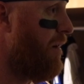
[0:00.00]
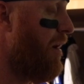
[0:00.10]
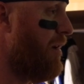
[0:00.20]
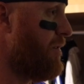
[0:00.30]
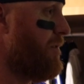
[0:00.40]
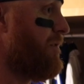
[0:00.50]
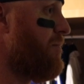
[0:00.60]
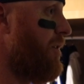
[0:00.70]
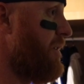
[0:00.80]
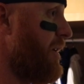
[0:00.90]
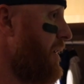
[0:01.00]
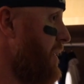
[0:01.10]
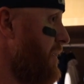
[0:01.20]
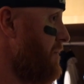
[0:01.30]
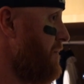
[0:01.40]
No, as soon as the ball's
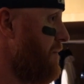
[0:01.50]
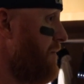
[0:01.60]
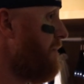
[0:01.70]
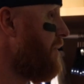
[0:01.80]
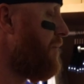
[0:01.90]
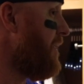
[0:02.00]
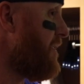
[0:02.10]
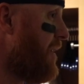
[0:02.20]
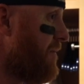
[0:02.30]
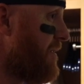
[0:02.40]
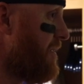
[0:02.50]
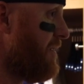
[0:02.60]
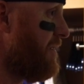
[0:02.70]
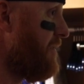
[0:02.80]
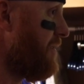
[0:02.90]
hit, my job is
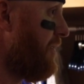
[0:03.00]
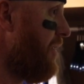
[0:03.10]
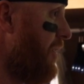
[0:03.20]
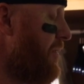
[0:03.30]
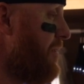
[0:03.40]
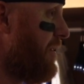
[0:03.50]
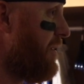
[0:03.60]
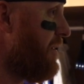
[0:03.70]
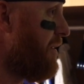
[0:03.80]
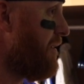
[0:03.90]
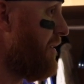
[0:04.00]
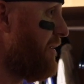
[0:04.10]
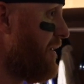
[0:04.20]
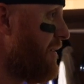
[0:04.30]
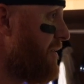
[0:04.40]
to go until
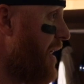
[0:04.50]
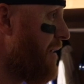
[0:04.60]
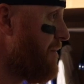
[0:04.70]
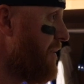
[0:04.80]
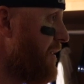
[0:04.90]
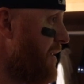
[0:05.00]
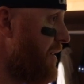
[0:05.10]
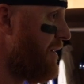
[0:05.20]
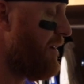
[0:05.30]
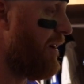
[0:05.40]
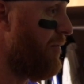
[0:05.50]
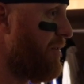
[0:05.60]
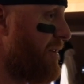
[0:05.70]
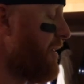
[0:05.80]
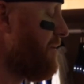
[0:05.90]
Dino stops me, and I
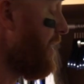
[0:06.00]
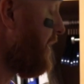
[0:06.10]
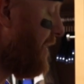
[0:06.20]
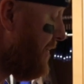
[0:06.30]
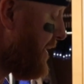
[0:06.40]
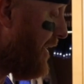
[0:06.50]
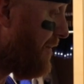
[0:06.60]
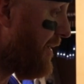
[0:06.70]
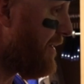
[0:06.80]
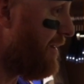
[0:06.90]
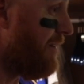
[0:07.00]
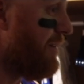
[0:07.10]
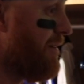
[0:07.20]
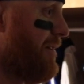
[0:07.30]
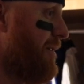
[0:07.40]
wasn't expecting him to stop me, and
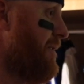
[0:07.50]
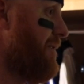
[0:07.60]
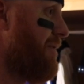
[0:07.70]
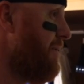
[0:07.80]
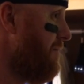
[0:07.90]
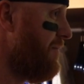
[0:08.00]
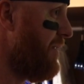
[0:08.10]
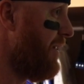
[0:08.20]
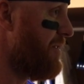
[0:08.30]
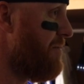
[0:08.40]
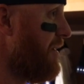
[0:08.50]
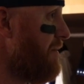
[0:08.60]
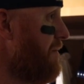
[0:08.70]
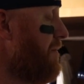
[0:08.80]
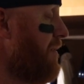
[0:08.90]
that's made
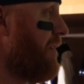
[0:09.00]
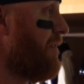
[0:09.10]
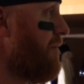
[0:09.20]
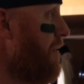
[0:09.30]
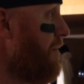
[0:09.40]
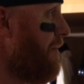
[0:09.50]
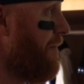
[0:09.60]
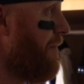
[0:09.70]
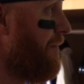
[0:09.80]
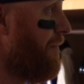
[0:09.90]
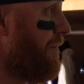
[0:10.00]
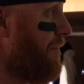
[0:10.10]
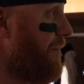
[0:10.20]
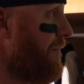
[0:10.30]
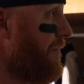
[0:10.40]
a good throw. Like
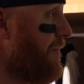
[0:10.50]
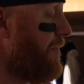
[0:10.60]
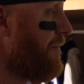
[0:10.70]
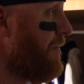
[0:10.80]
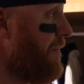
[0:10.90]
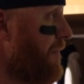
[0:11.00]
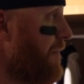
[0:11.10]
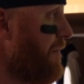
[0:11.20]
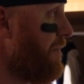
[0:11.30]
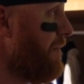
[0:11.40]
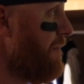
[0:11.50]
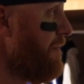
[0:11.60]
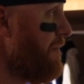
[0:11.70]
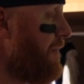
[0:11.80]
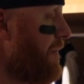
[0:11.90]
scouting report on the outs,
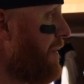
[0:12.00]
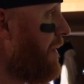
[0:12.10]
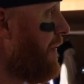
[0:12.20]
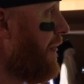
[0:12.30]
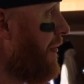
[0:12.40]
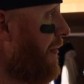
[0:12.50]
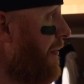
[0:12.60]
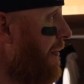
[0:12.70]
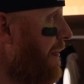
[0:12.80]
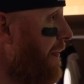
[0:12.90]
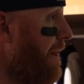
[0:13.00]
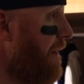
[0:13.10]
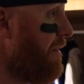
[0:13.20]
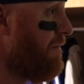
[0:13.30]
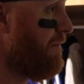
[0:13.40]
be aggressive
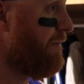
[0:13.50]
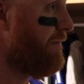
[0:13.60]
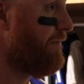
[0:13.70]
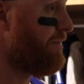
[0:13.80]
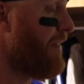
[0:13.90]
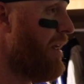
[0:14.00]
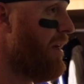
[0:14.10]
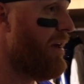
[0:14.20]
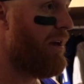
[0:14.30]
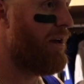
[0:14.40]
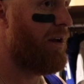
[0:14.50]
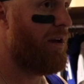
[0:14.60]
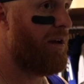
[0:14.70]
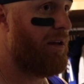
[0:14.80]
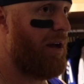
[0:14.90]
and challenge him?
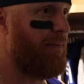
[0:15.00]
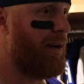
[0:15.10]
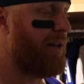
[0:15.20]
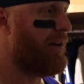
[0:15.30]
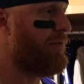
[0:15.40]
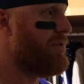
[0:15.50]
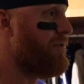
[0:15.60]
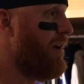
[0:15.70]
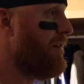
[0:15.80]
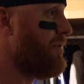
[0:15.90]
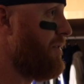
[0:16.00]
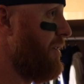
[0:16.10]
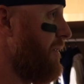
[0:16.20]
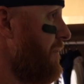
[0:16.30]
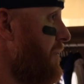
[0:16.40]
Yeah, I mean, I think with two outs,
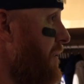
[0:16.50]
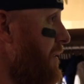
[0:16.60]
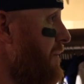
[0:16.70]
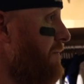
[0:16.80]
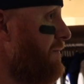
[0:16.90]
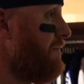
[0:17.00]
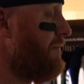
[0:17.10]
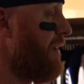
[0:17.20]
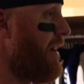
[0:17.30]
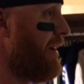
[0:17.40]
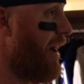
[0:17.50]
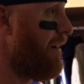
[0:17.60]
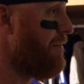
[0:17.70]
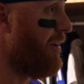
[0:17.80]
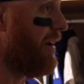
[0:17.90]
they're
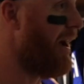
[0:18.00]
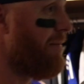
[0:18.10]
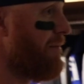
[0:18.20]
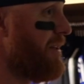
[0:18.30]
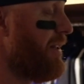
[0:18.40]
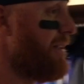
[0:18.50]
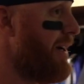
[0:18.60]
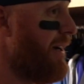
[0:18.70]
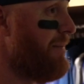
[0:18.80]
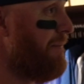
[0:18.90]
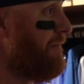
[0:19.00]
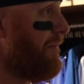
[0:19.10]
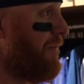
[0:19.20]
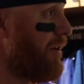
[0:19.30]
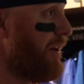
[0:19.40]
99.9% of the time
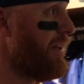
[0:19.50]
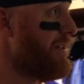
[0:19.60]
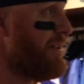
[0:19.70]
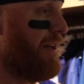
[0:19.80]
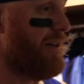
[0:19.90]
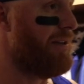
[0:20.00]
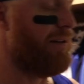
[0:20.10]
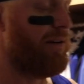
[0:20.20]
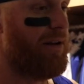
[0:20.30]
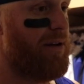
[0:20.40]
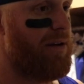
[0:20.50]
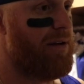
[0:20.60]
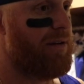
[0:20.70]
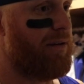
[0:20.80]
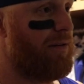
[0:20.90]
we're going to get sent, and
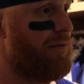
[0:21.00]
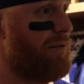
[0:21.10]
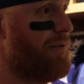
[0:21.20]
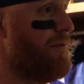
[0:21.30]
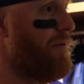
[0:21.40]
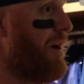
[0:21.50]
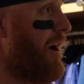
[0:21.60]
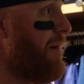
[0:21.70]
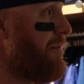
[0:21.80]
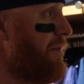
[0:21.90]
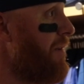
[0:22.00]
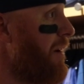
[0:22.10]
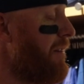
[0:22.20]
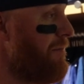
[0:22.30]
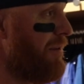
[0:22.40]
you know, you throw one hopper
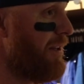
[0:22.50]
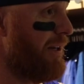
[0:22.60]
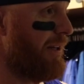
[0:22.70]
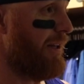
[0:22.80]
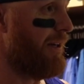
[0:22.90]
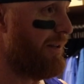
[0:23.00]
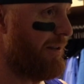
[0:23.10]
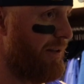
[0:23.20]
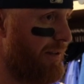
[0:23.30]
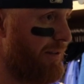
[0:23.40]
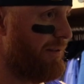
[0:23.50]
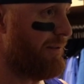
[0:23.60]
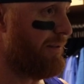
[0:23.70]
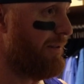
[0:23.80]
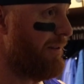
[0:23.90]
right on the plate like that, there's
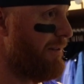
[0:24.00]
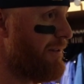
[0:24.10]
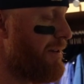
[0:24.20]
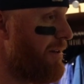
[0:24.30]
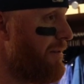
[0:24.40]
not